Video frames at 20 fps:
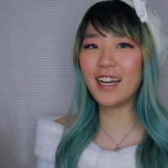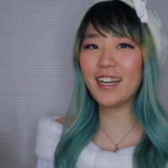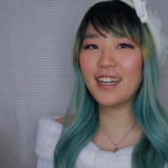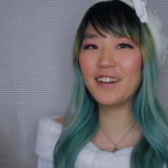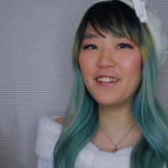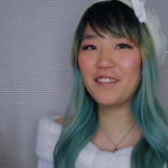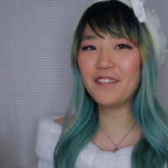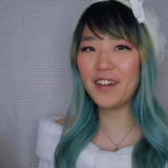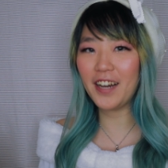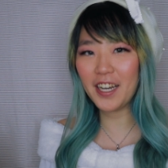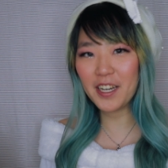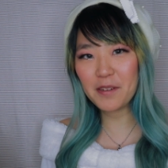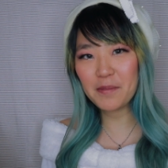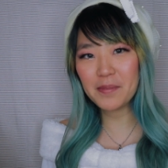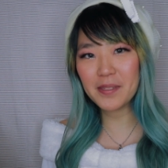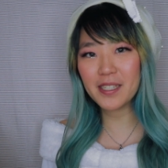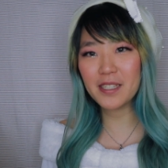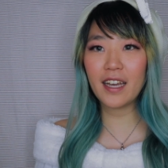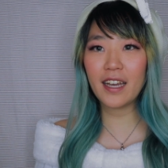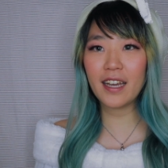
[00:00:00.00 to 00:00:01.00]
kind of
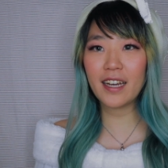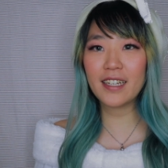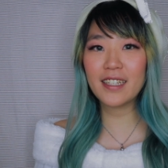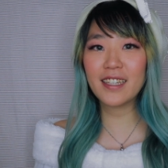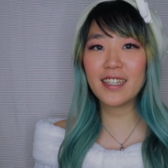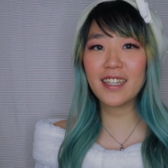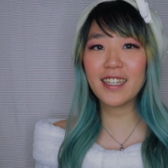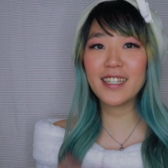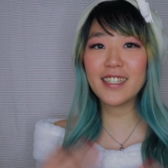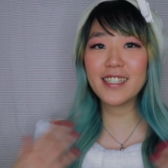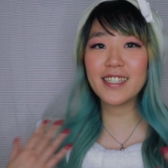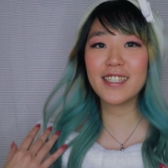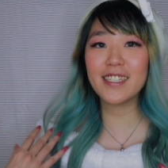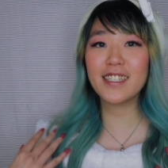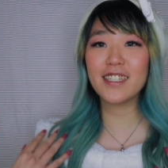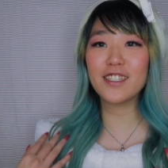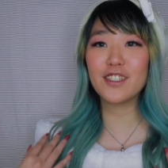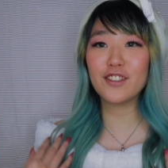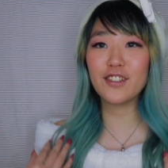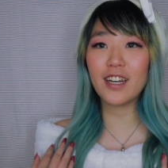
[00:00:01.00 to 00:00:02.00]
vibes. And
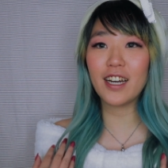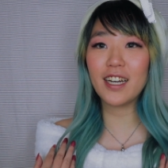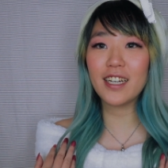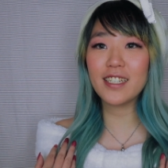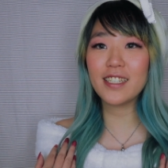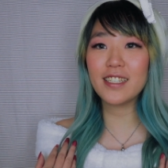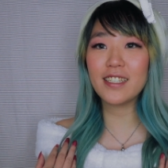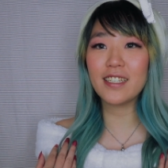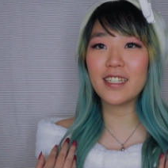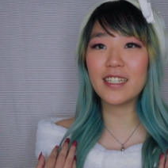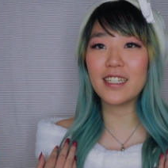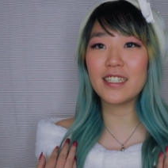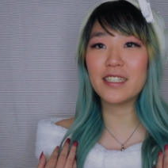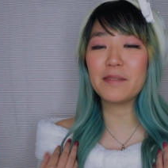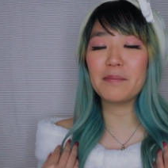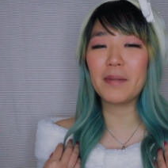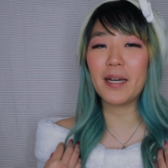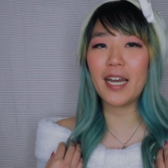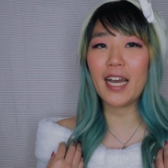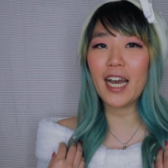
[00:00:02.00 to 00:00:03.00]
this dress
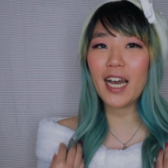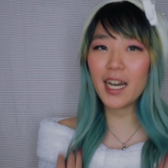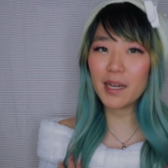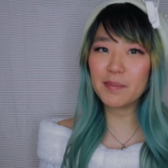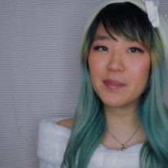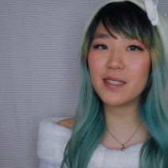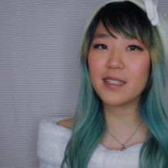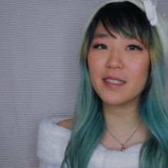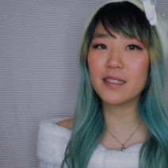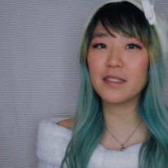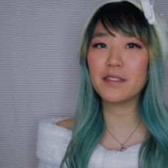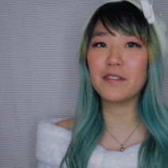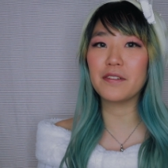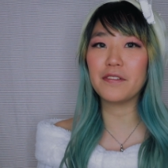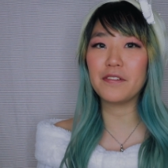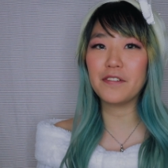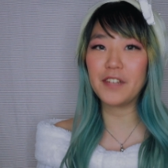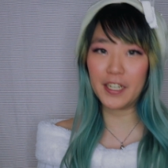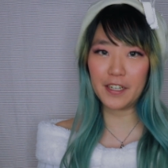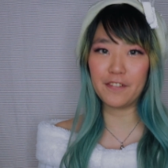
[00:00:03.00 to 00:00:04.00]
is my
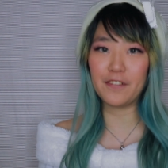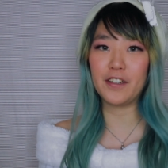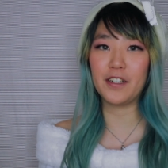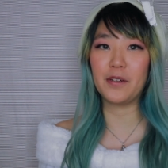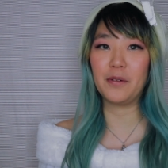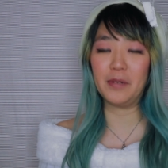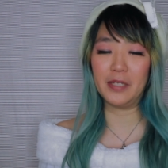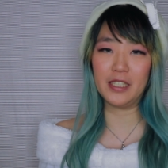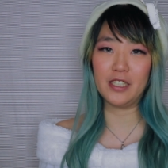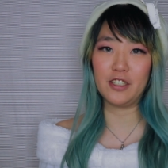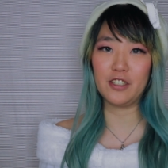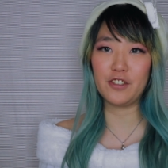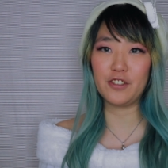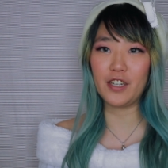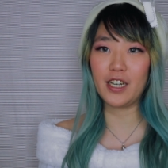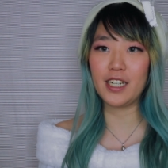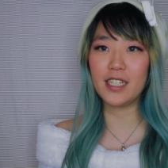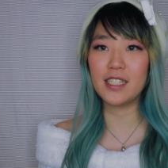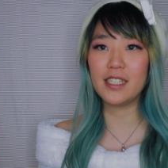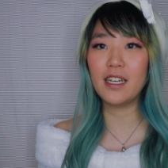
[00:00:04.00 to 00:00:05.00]
absolute favorite winter
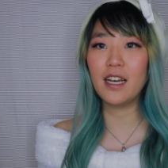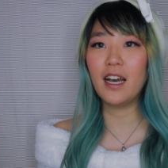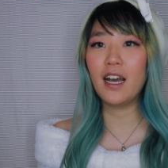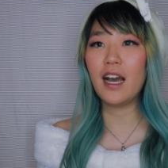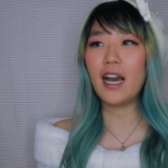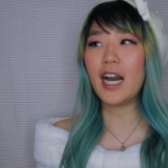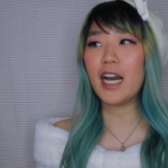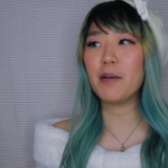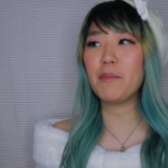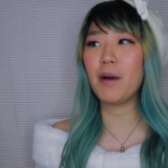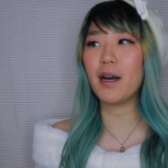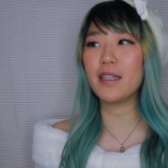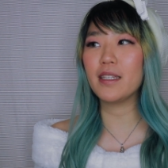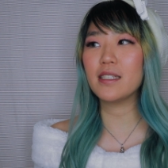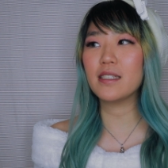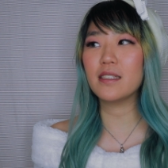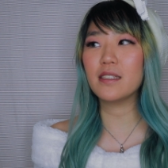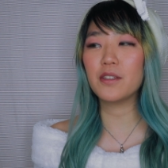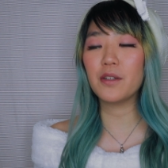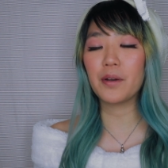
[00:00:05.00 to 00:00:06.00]
dress. I bought
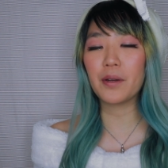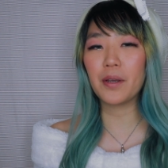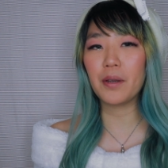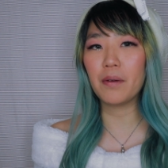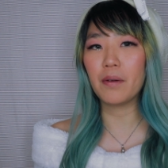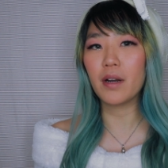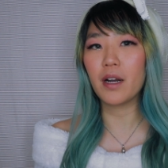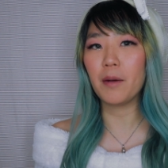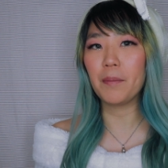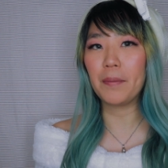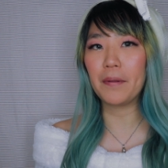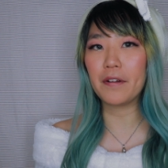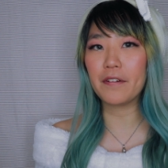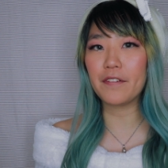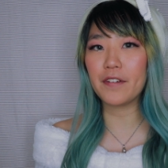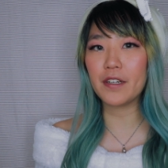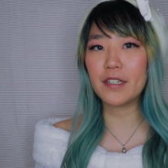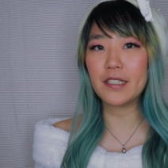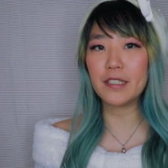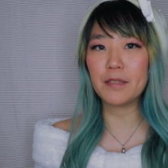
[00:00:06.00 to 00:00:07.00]
this in Tokyo a couple
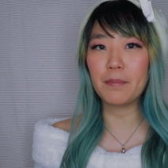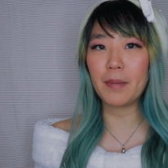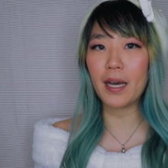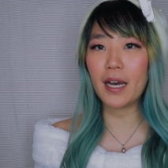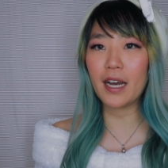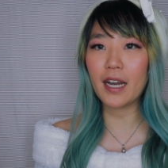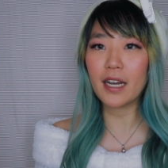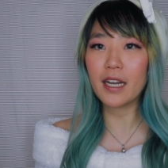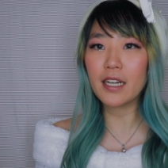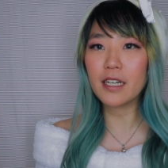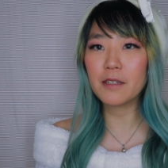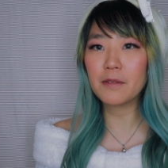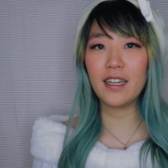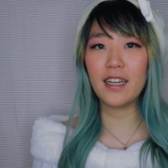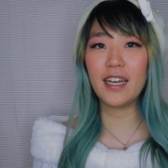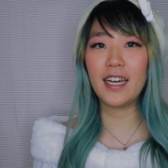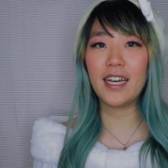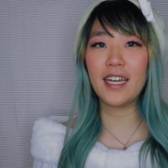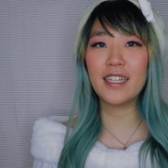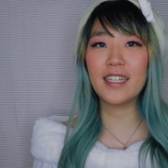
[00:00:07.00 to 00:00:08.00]
of years back.
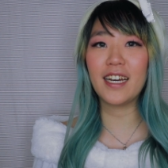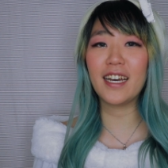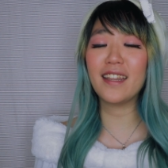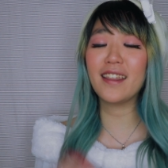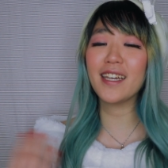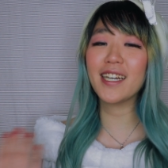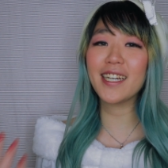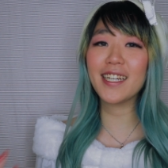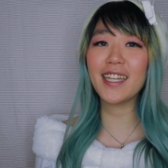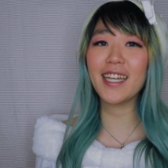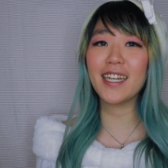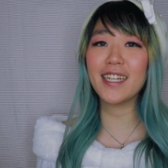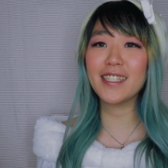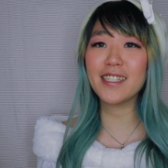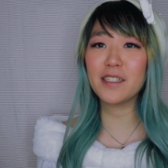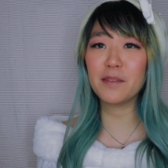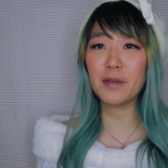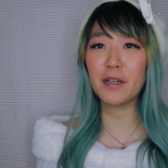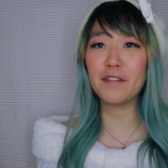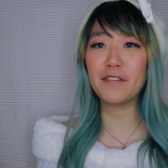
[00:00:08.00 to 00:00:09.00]
And I think that
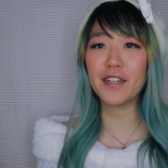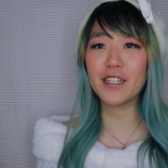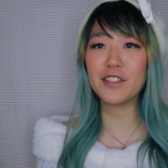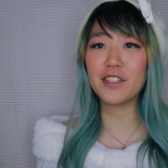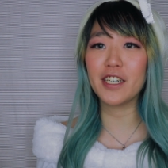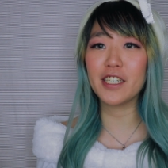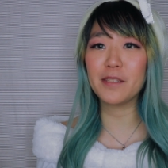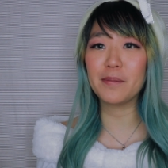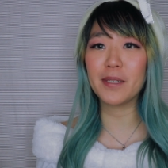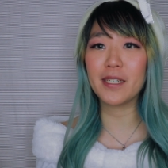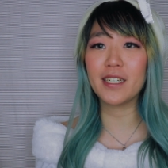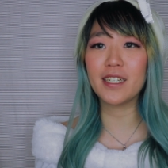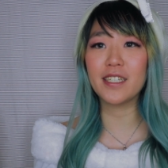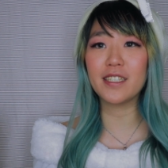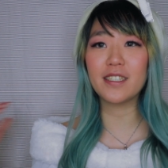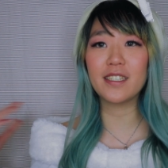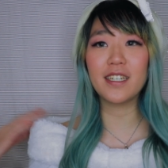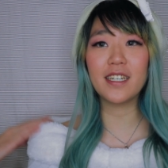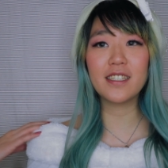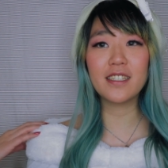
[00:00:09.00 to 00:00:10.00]
it's the perfect dress
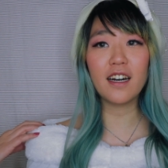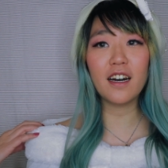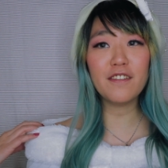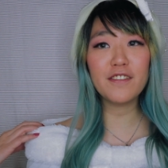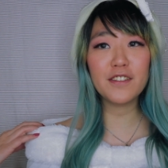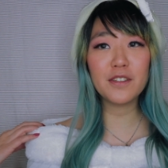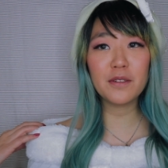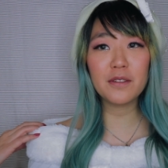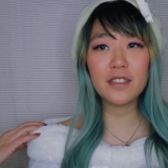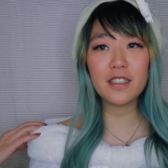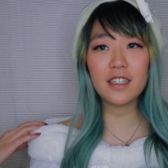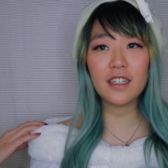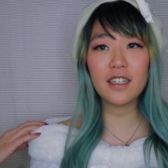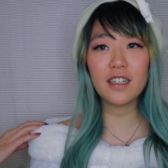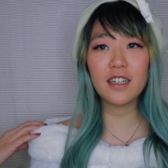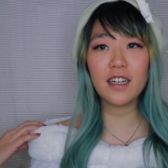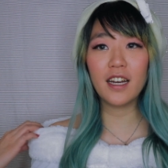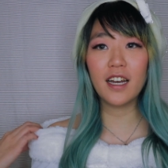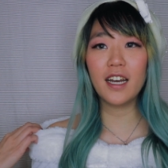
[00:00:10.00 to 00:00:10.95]
because it's off shoulder,